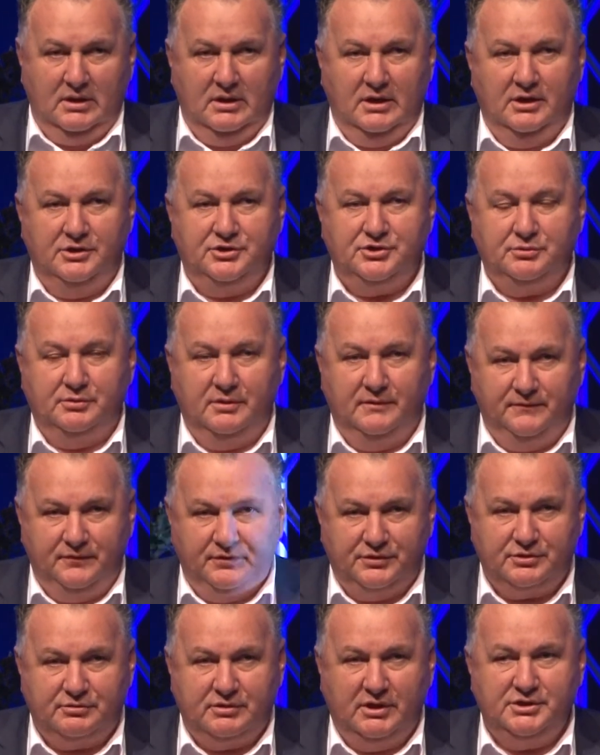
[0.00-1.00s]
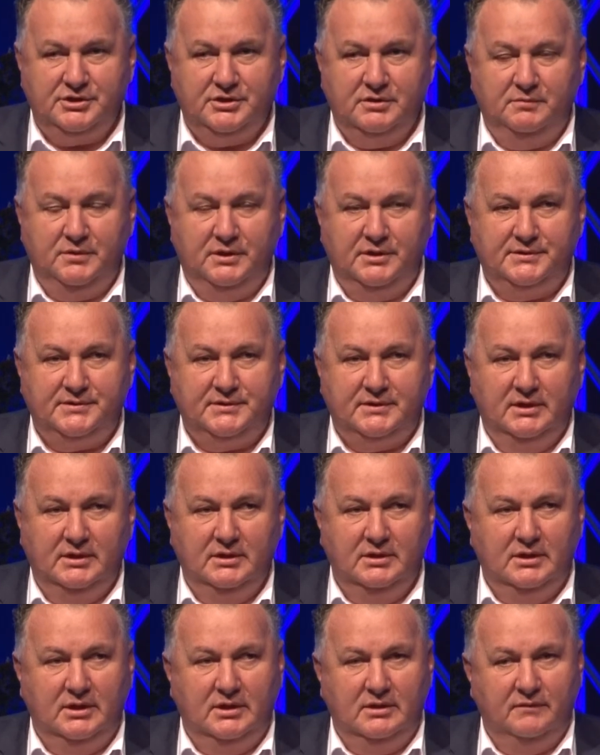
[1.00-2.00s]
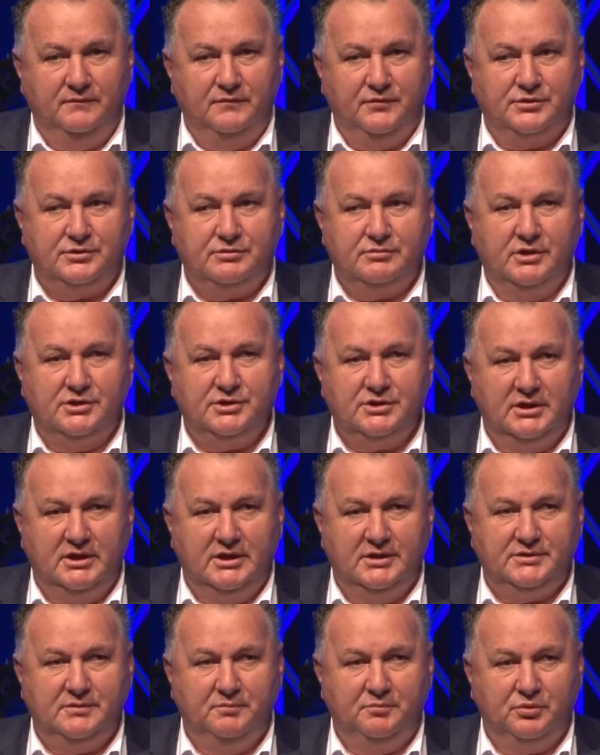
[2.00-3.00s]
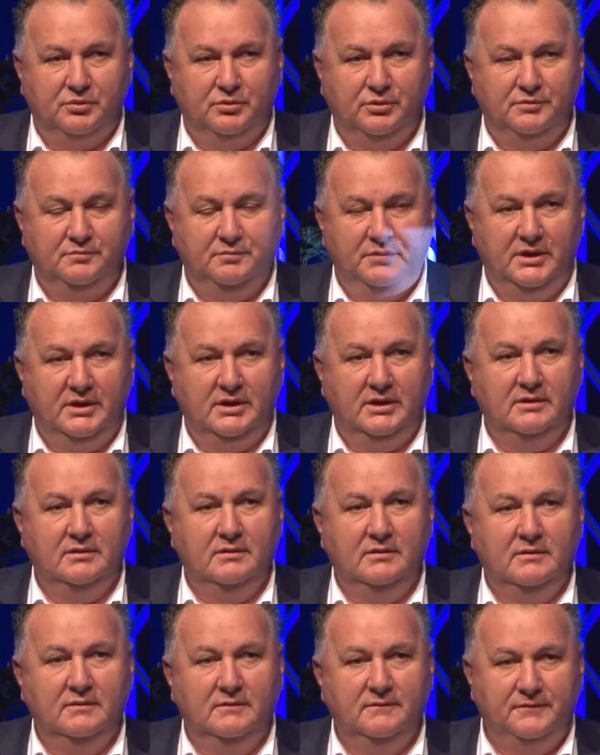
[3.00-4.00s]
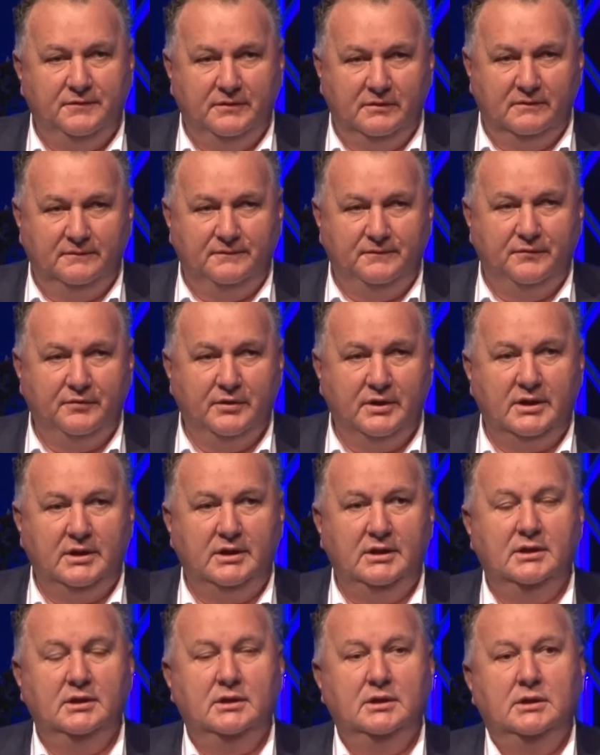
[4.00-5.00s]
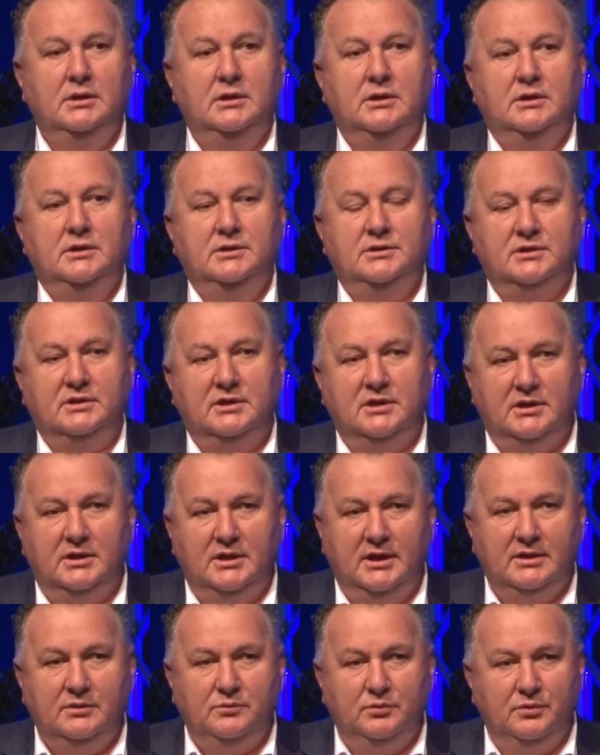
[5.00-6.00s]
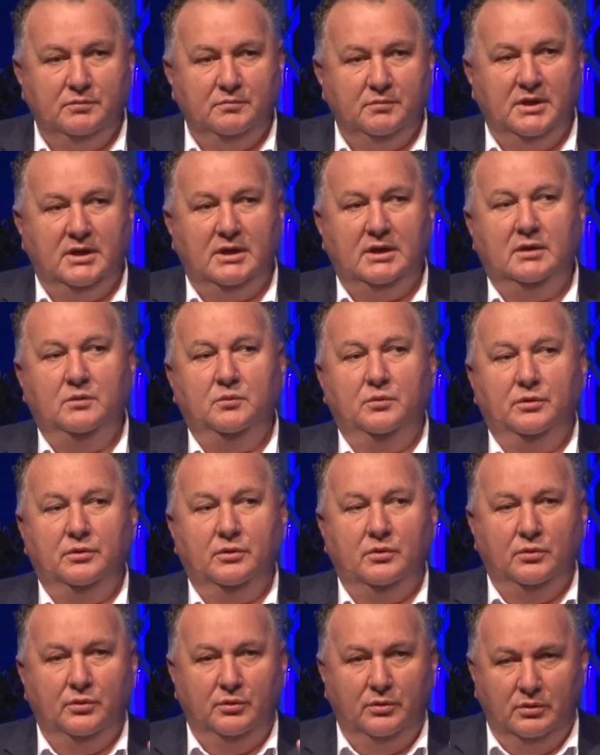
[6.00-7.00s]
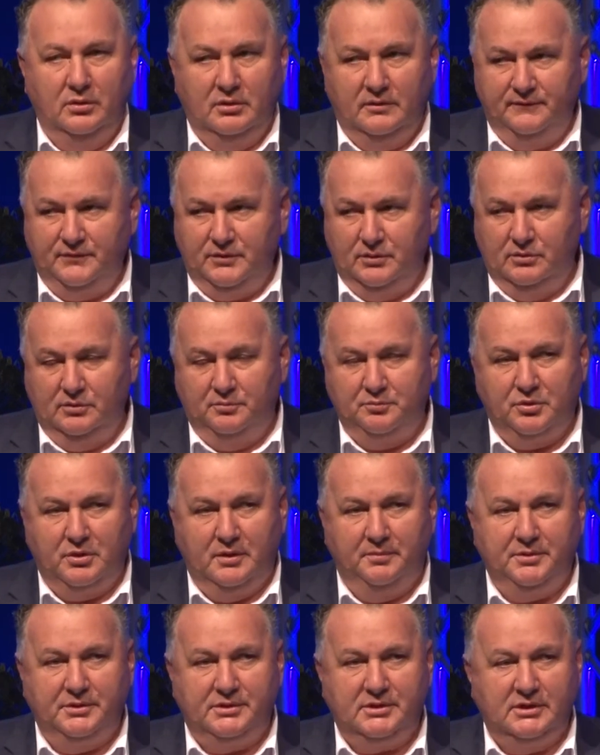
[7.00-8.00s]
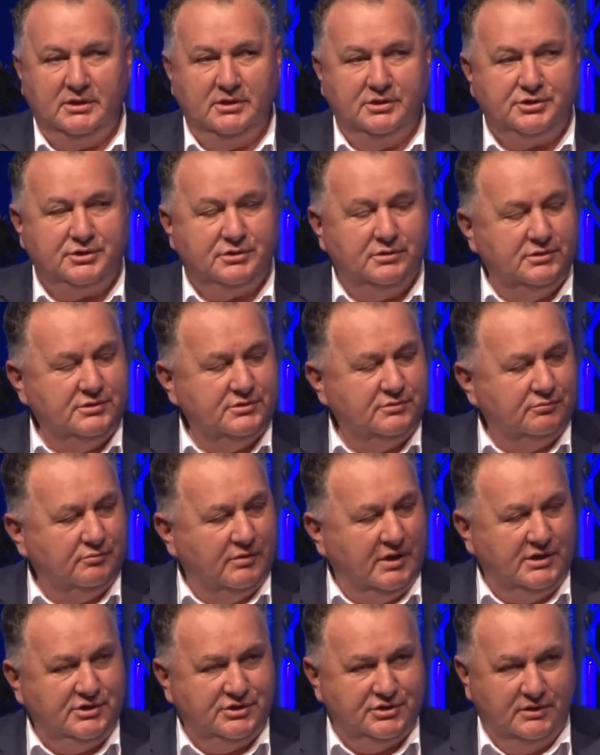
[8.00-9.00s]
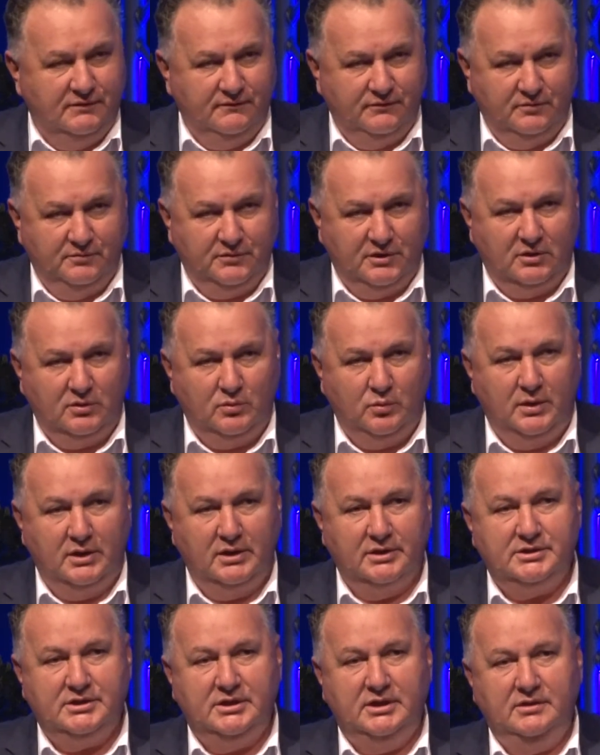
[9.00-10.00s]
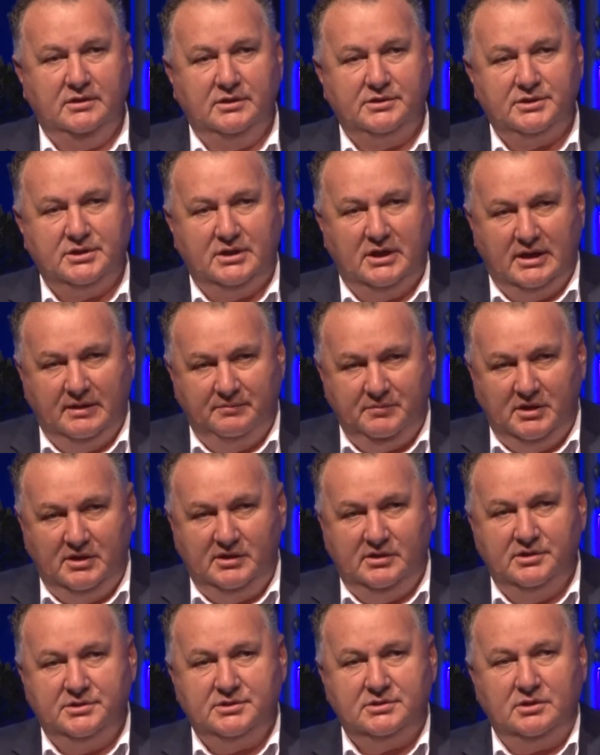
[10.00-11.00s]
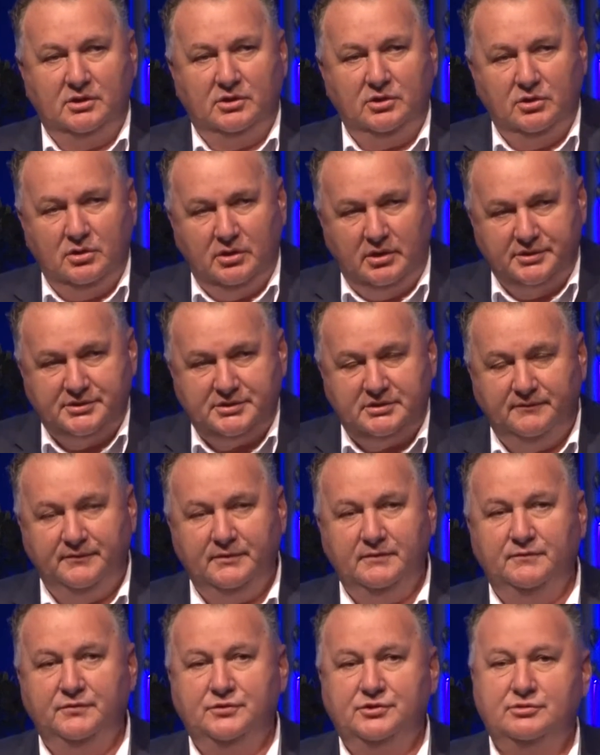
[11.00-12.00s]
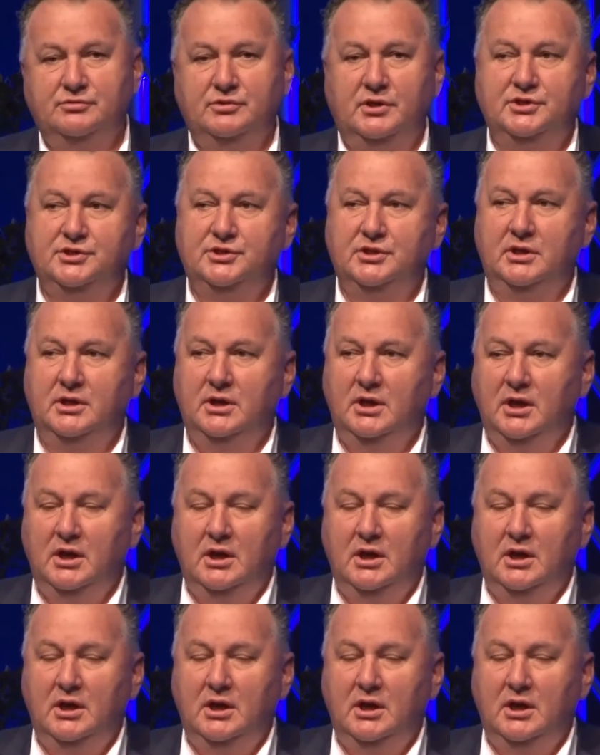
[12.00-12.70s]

as your infrastructure minister, and infrastructure has a broad meaning, feel free to connect with me with all of your property issues, ranging from the quality, the timeliness, the cost of infrastructure,